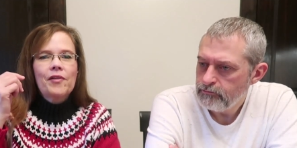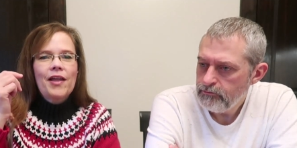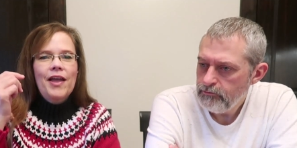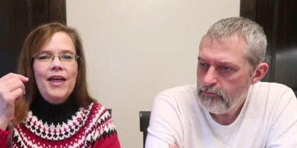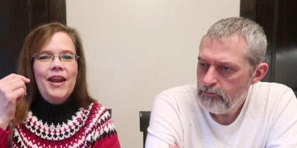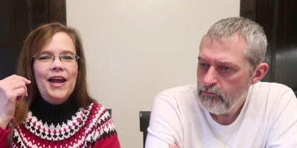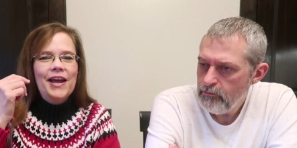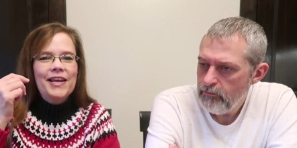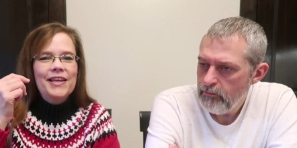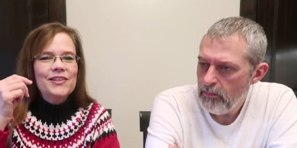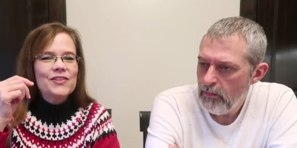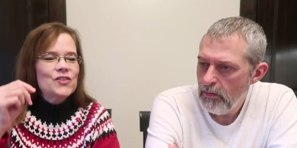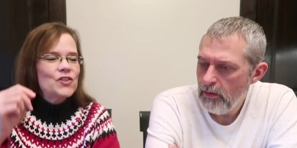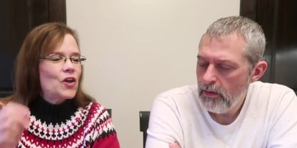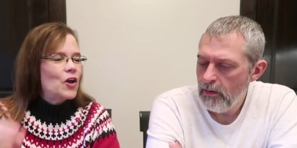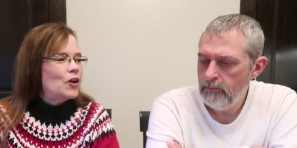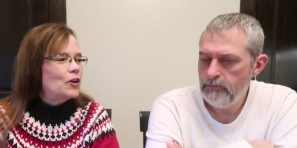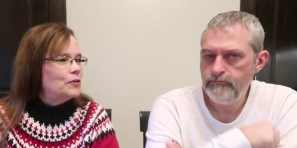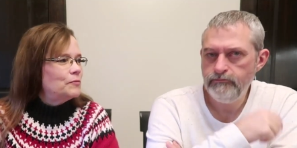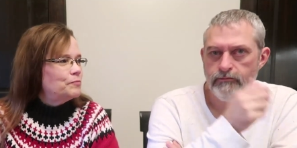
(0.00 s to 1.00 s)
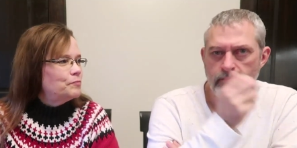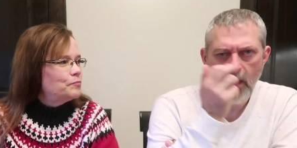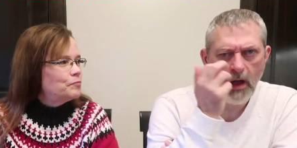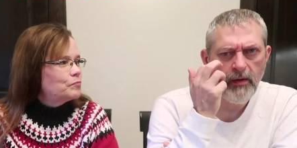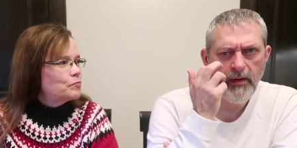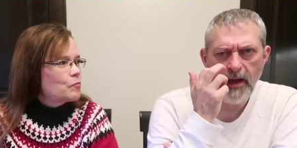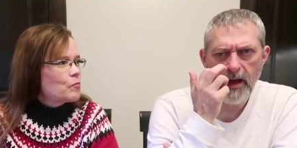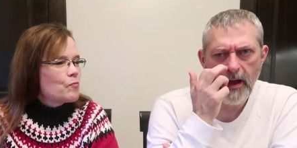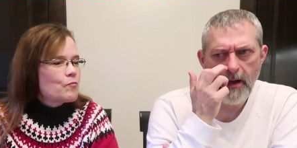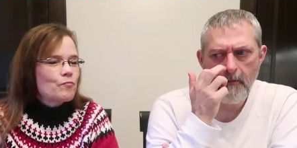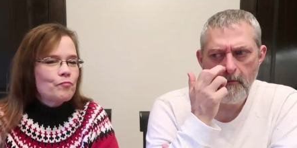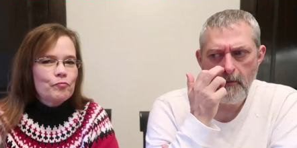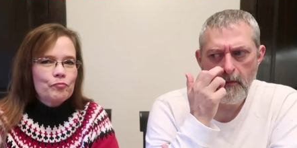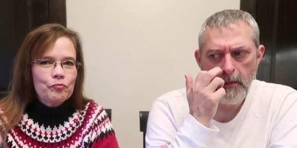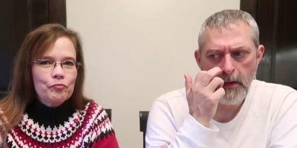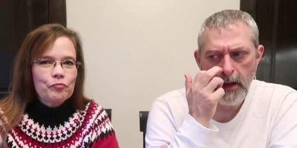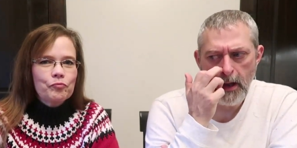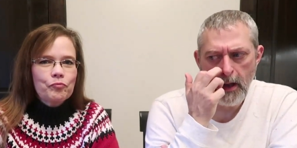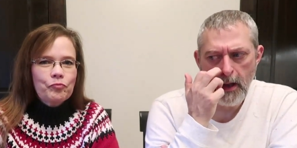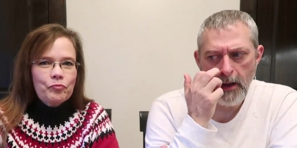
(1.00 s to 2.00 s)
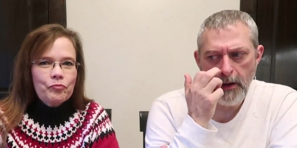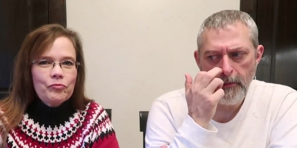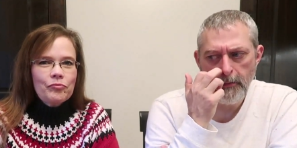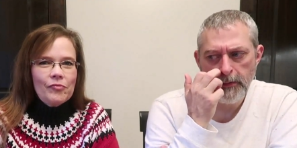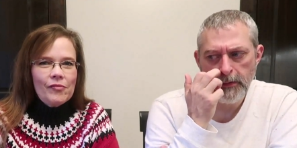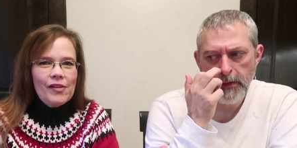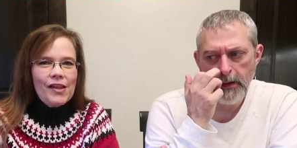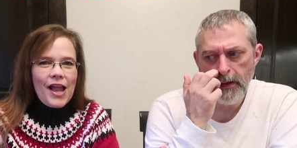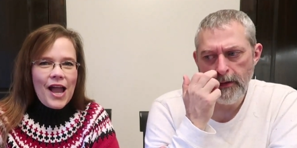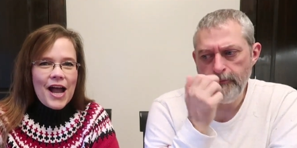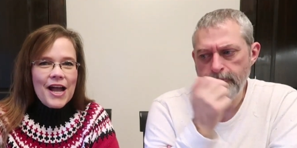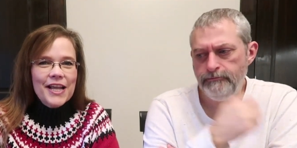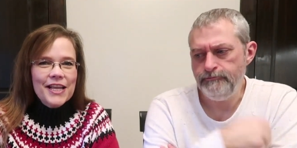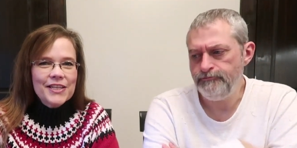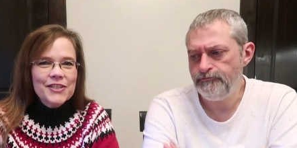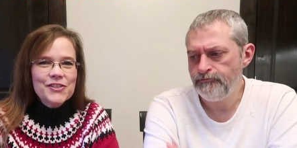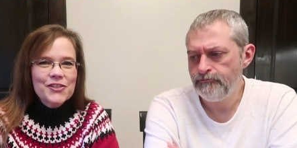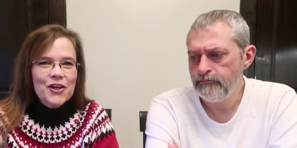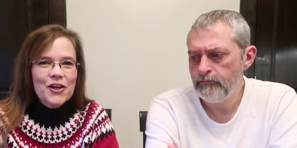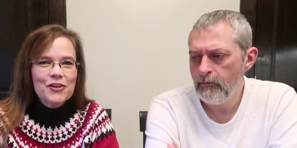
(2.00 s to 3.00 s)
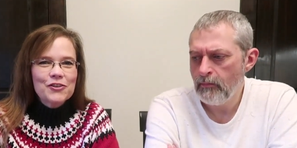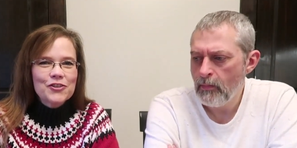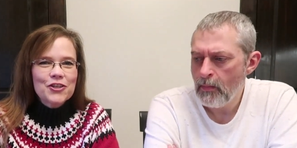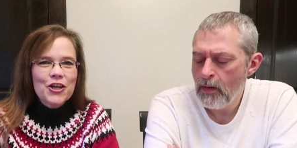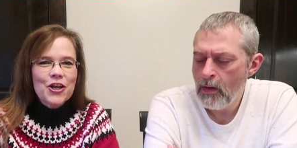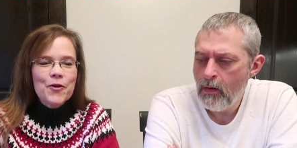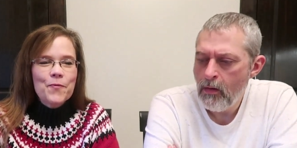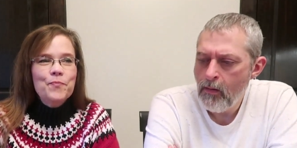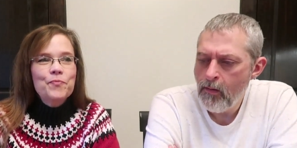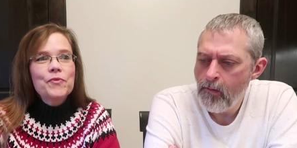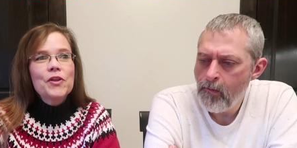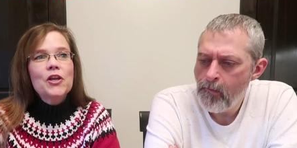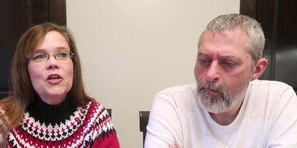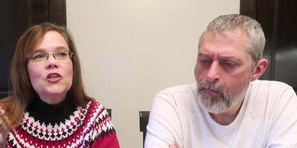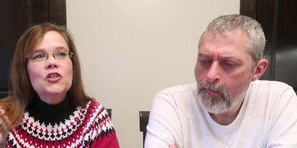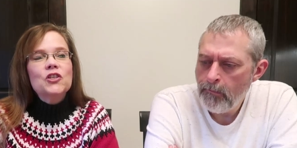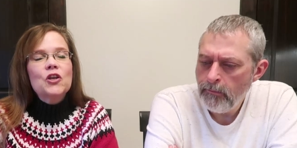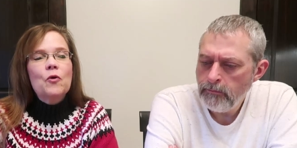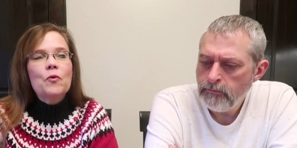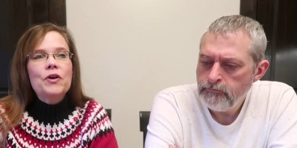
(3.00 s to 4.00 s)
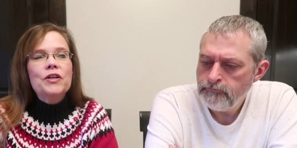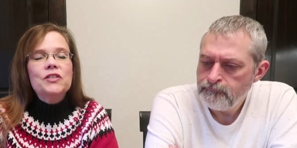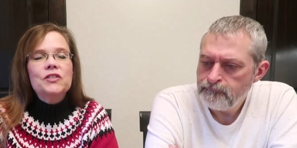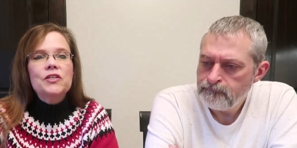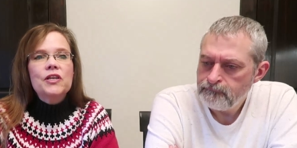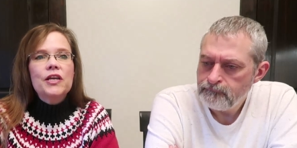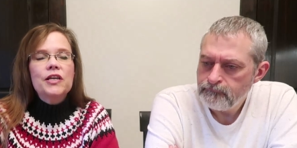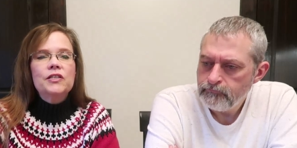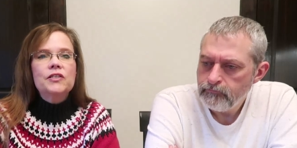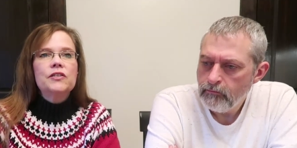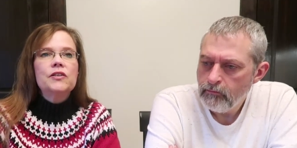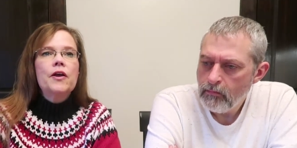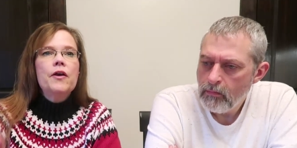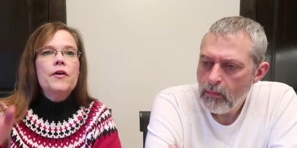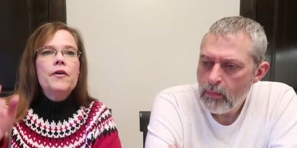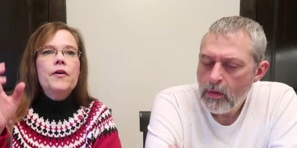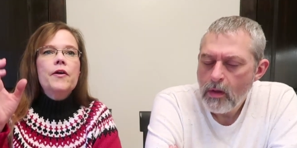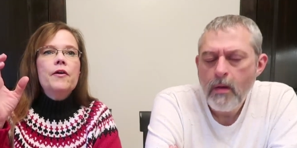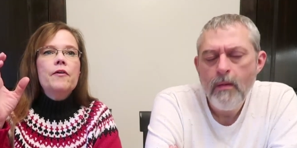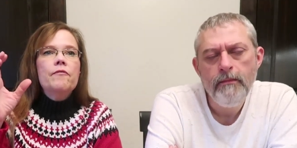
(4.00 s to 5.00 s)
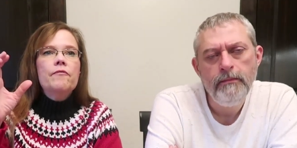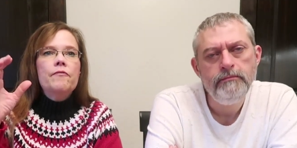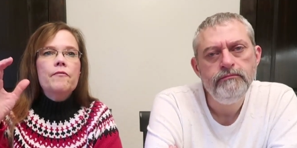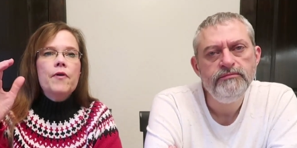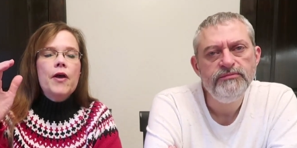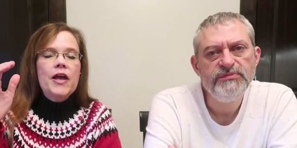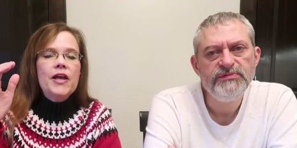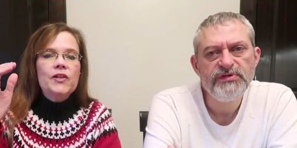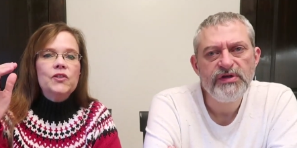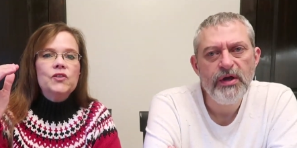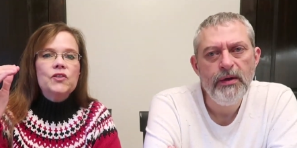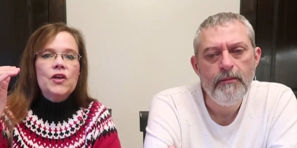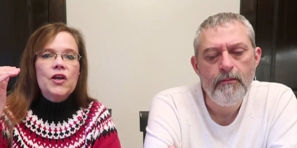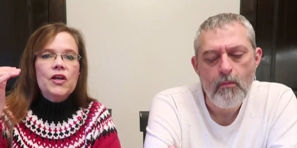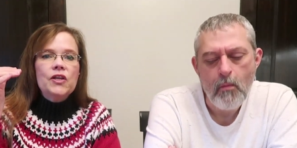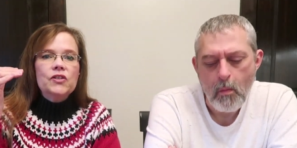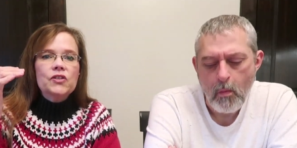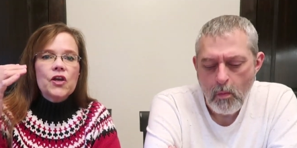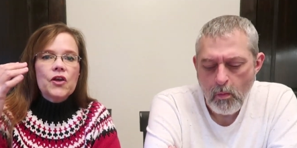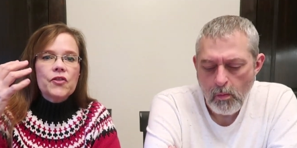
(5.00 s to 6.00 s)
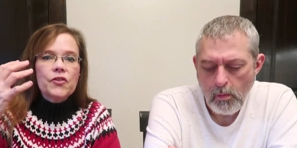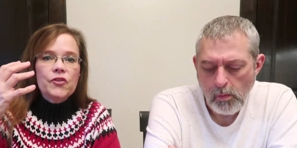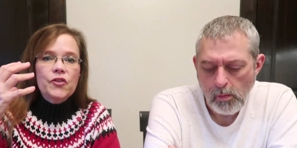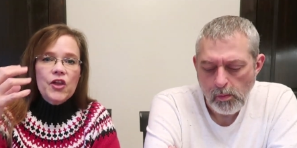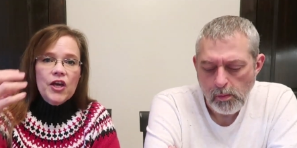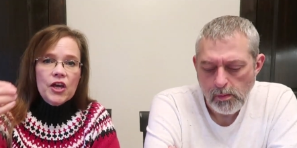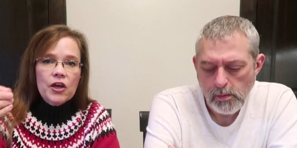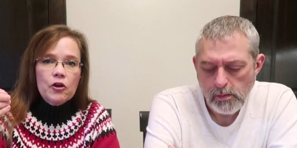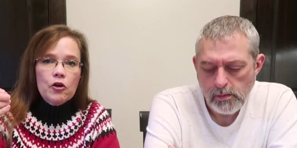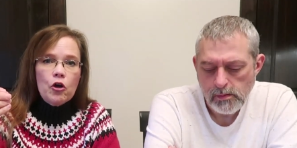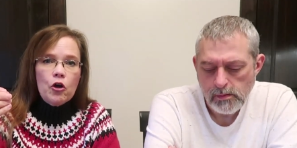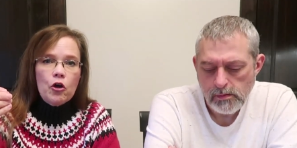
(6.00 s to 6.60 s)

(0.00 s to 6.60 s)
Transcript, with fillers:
Speaker 1: And I get salt.
Speaker 2: Oh yeah, yeah, 100%.
Speaker 1: I get salt too. So it's, it's, Hmm. It's, it's, a thick